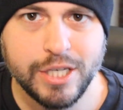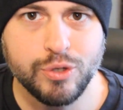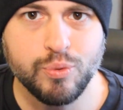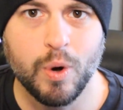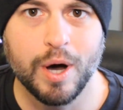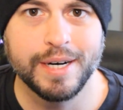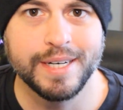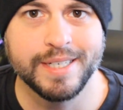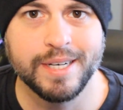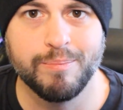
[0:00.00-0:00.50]
I just
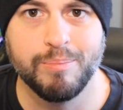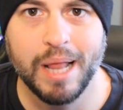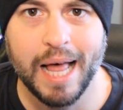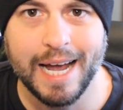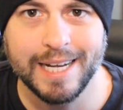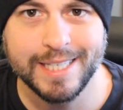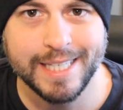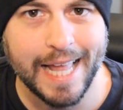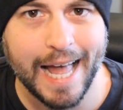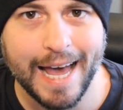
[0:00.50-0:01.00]
wanted to
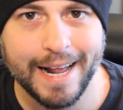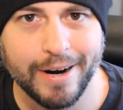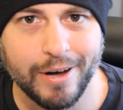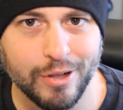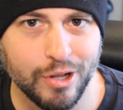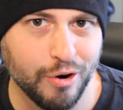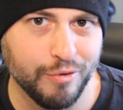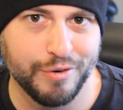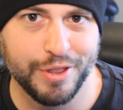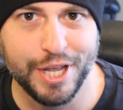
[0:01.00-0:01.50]
blast that
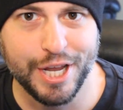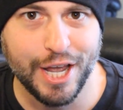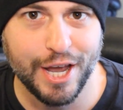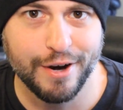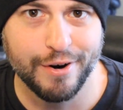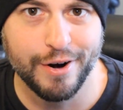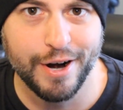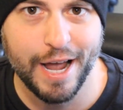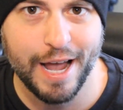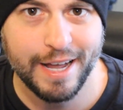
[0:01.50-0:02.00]
all over the
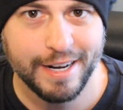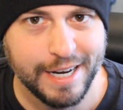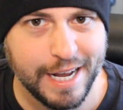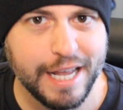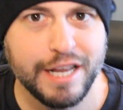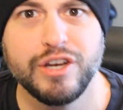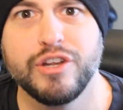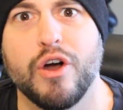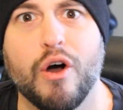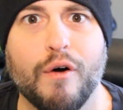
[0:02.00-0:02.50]
internet,
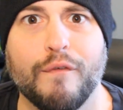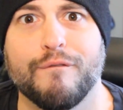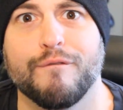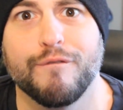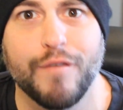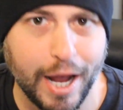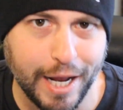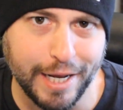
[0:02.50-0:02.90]
in your